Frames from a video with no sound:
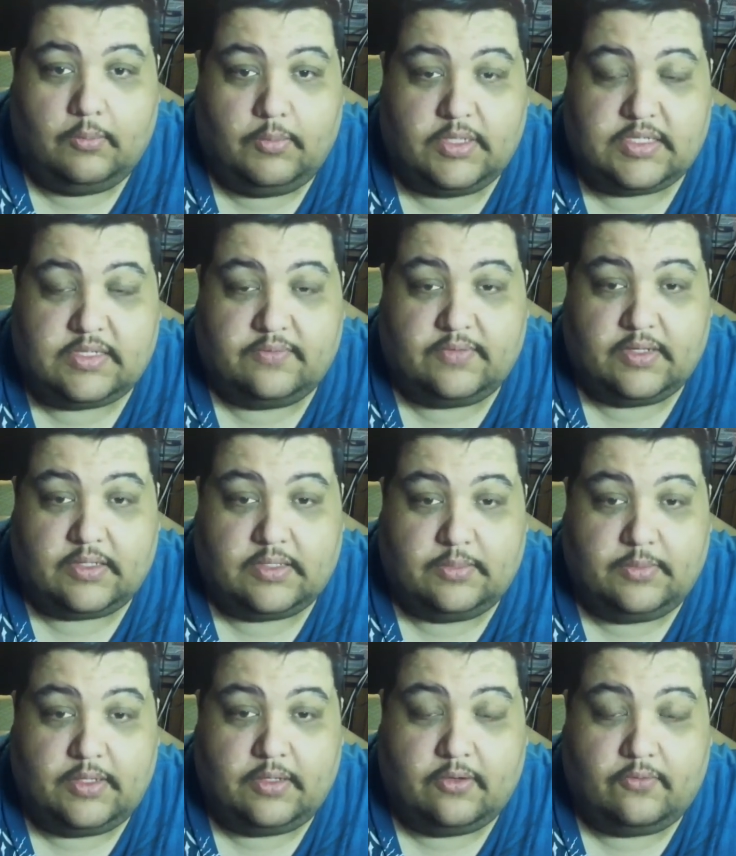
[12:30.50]
best of luck
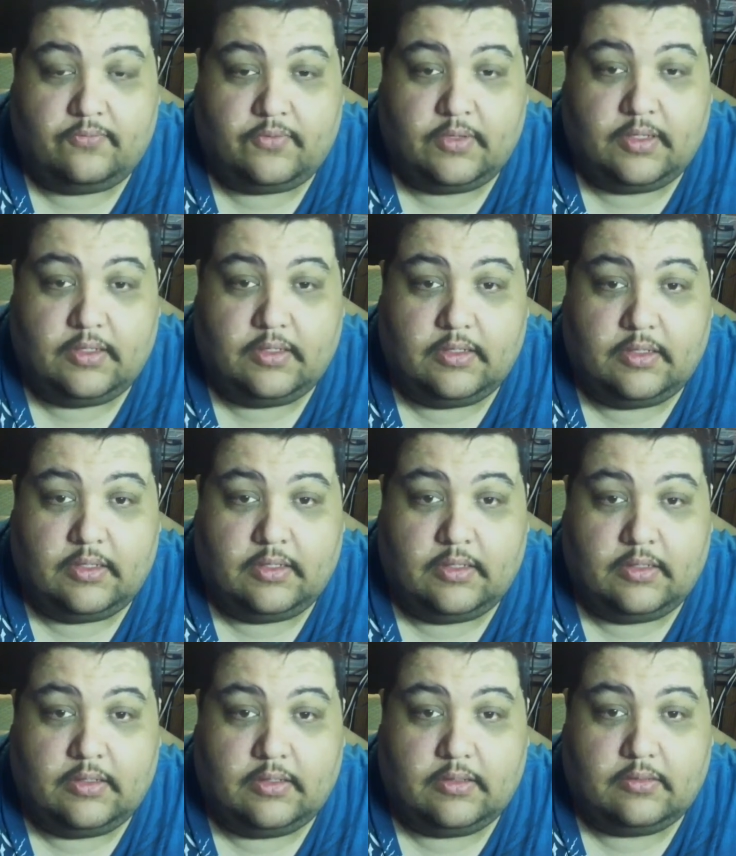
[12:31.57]
to me, hopefully.
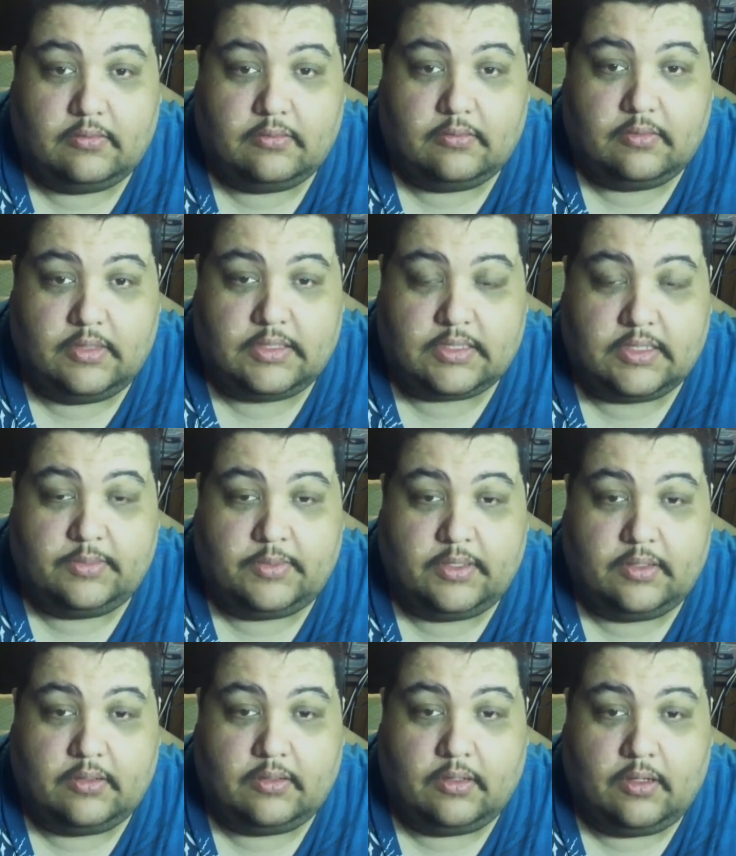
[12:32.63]
It's going to
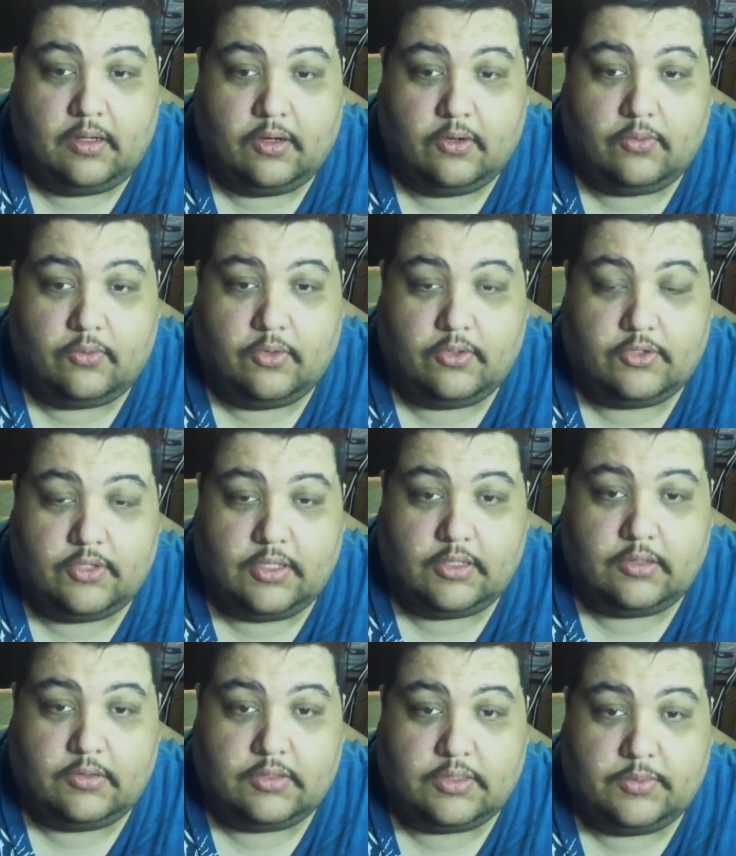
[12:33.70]
be a hard road trying
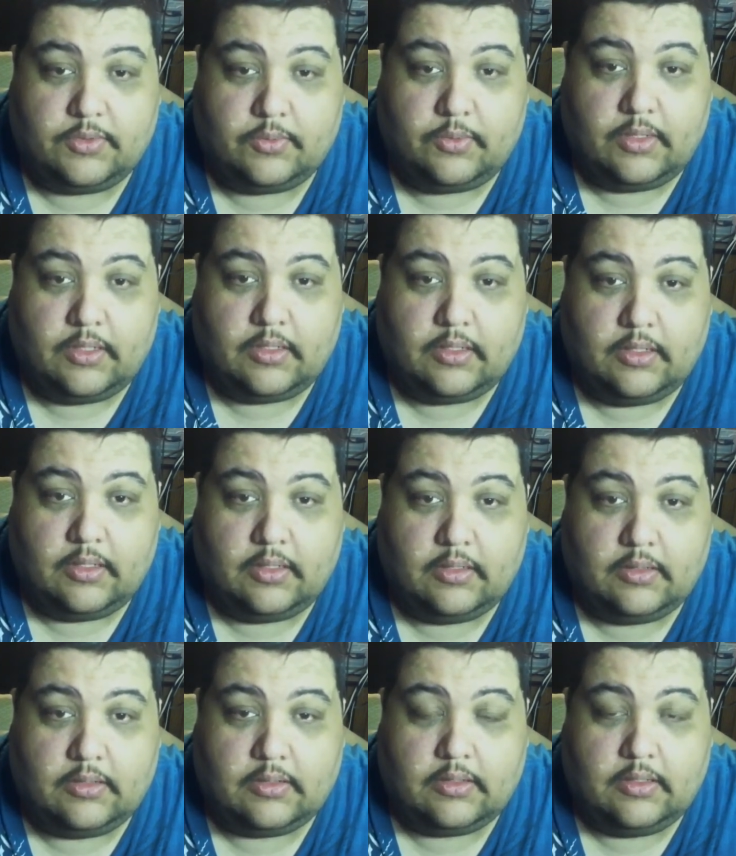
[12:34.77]
to lose some of the weight,
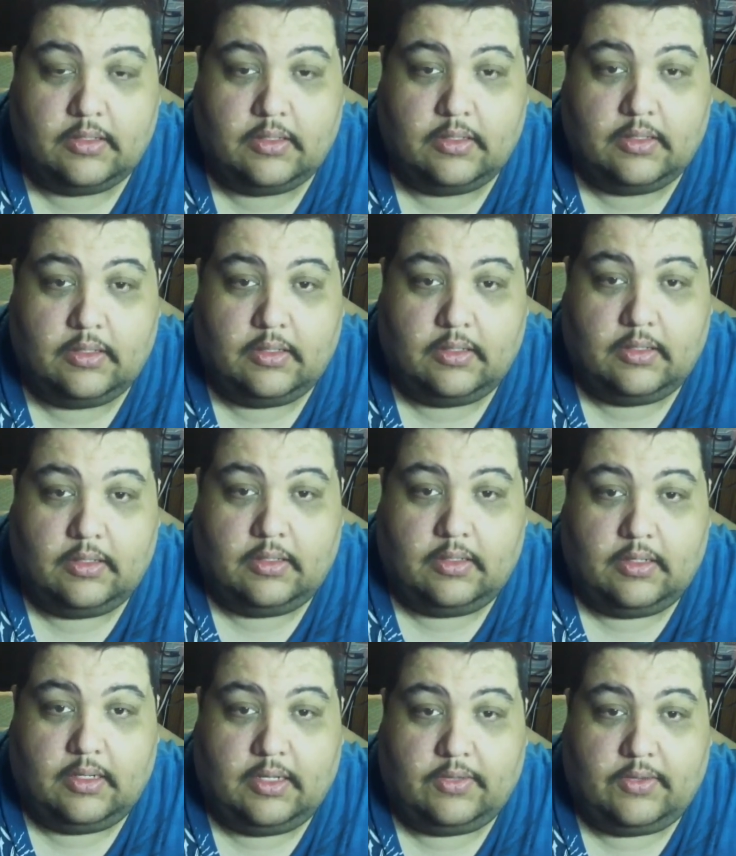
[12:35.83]
and
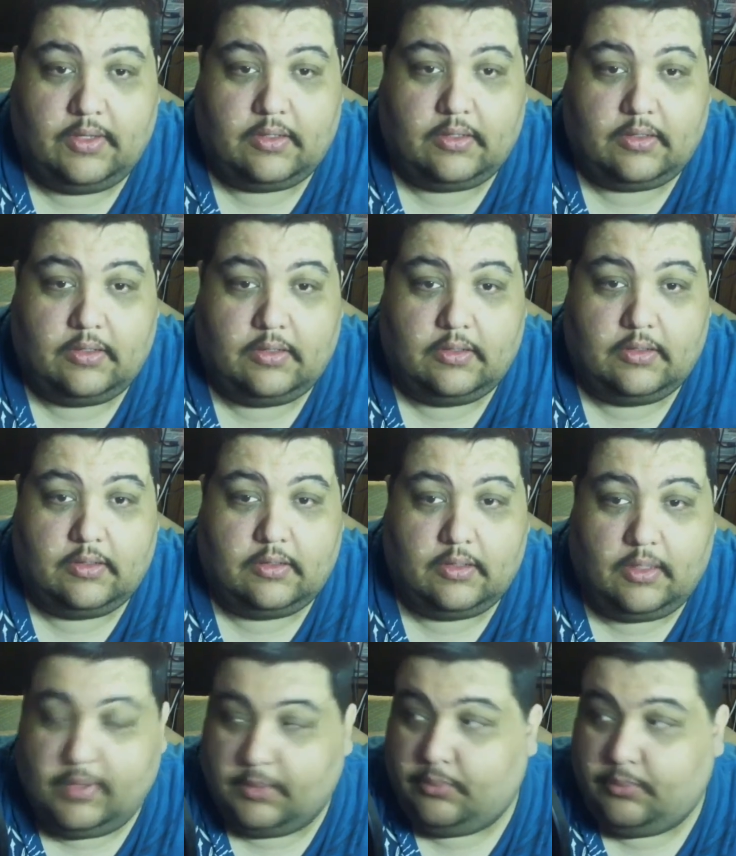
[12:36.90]
I think
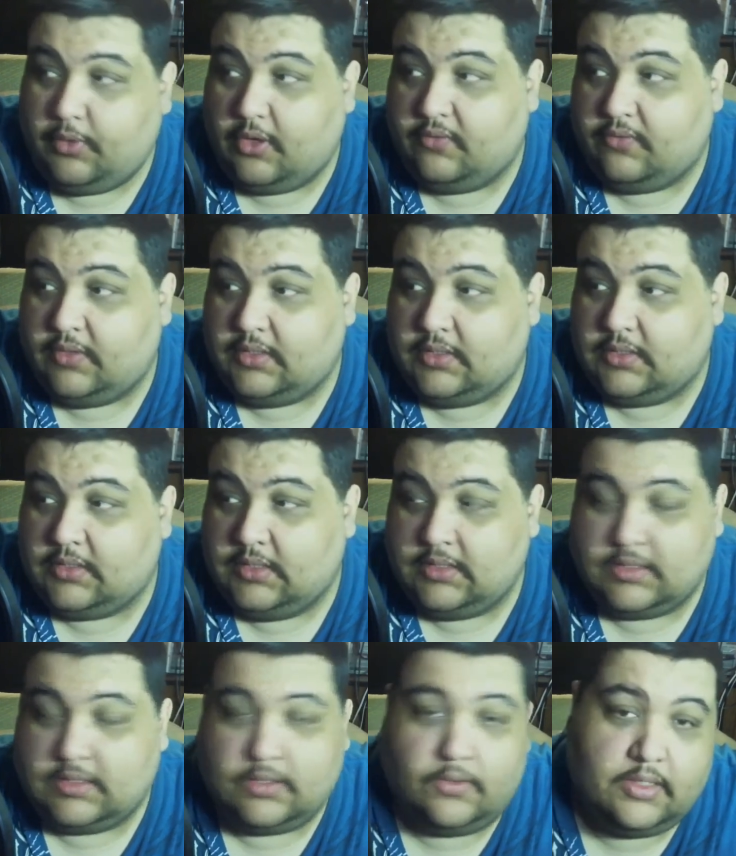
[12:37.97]
a big part of it
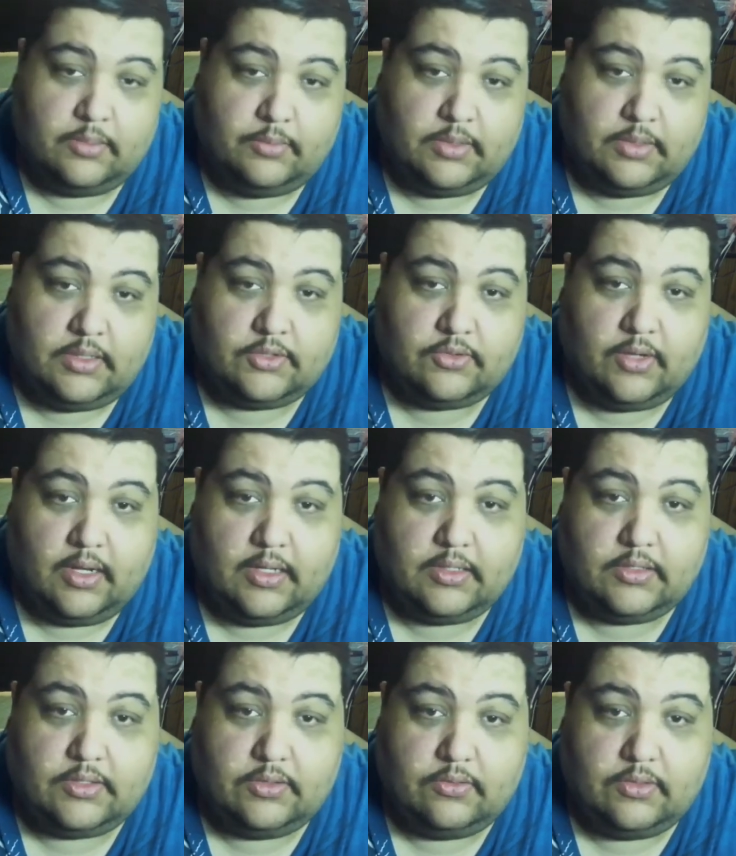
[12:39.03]
is going to be
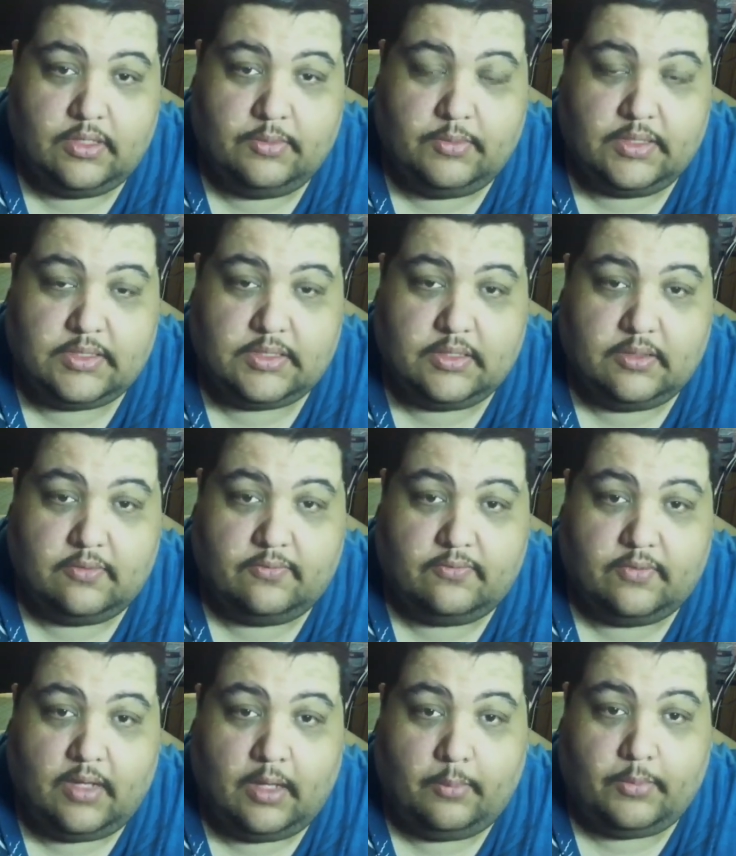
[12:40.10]
trying to get
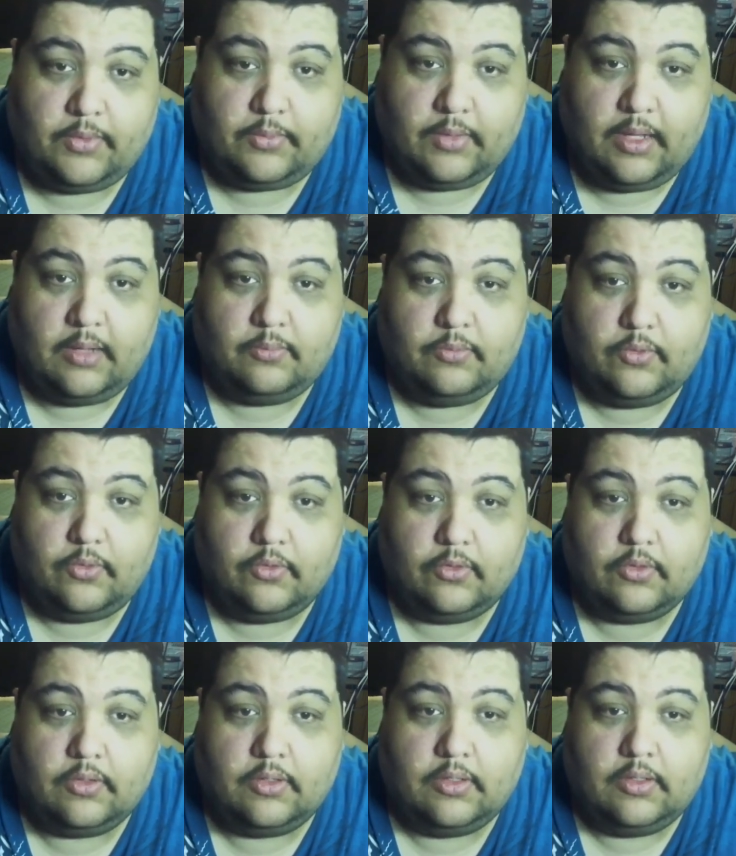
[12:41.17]
myself up and around
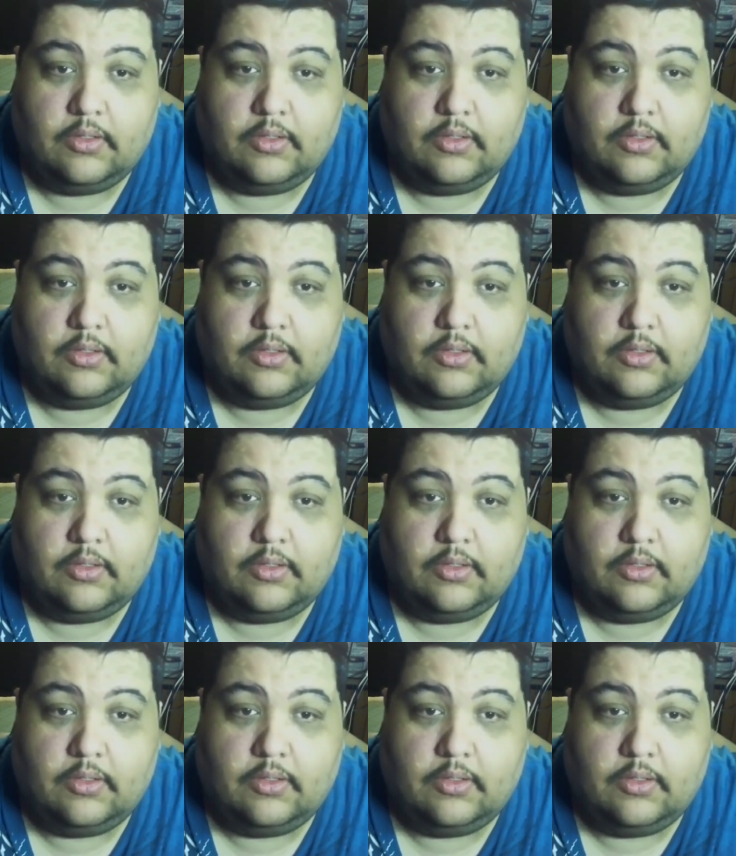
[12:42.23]
more,